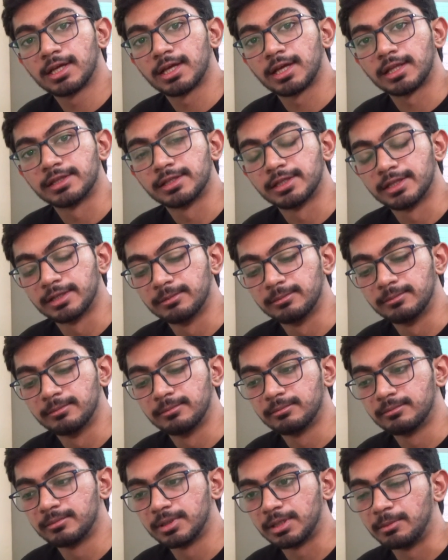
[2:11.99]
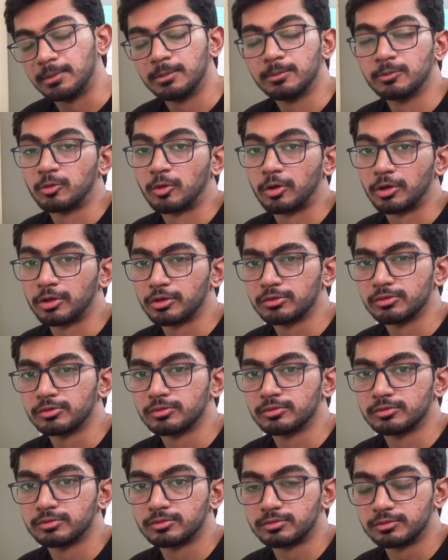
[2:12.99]
and then maybe move on
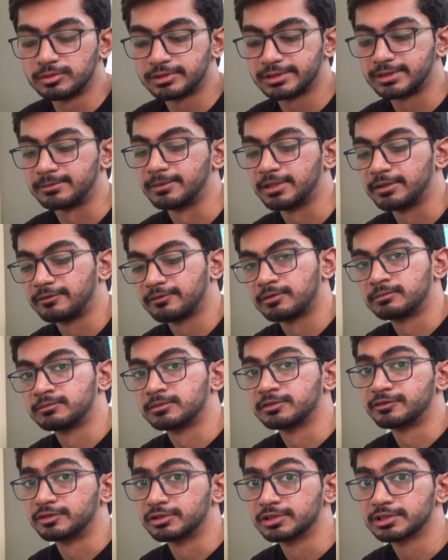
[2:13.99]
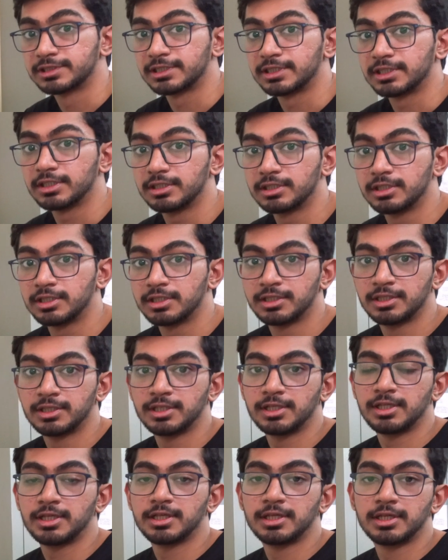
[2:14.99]
to something from the first year
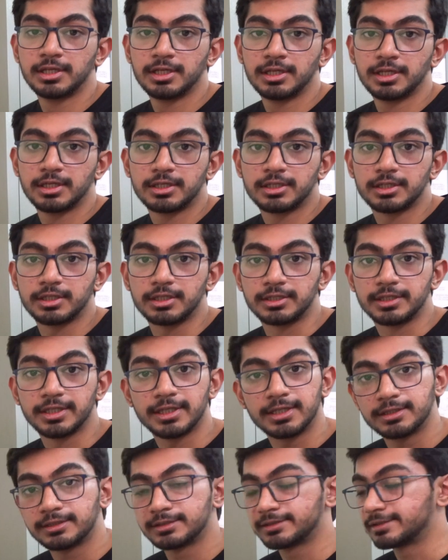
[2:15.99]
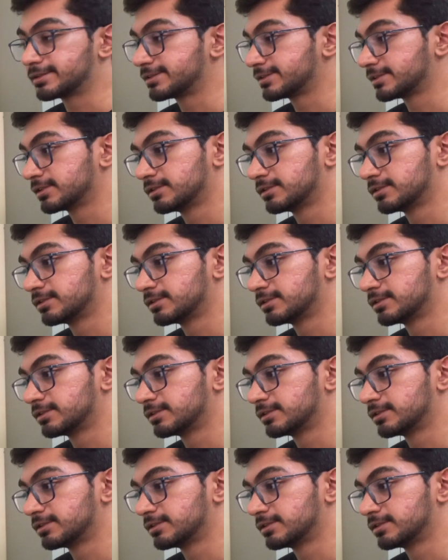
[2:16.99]
and yeah that's